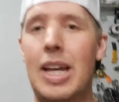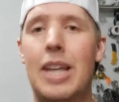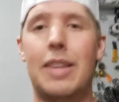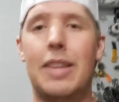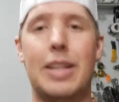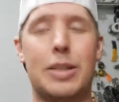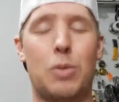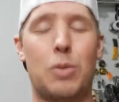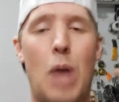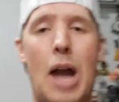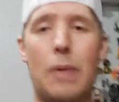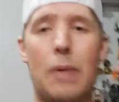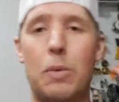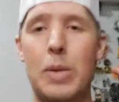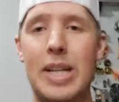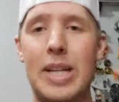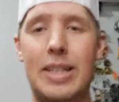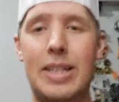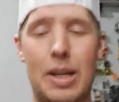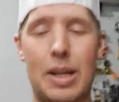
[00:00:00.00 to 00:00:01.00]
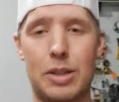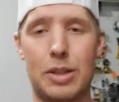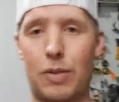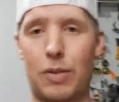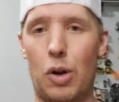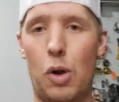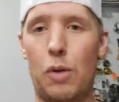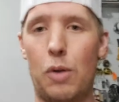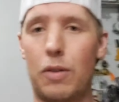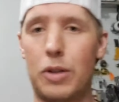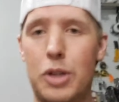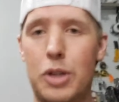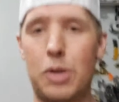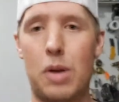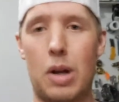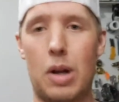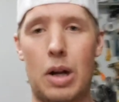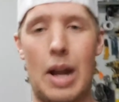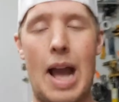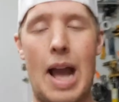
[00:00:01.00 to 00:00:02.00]
This rod retails for over
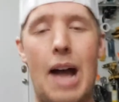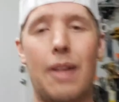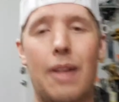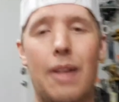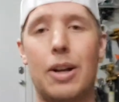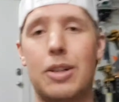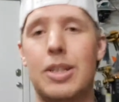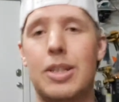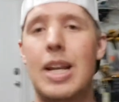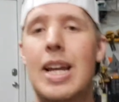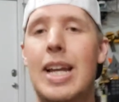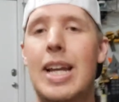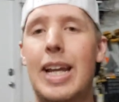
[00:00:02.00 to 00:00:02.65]
$200.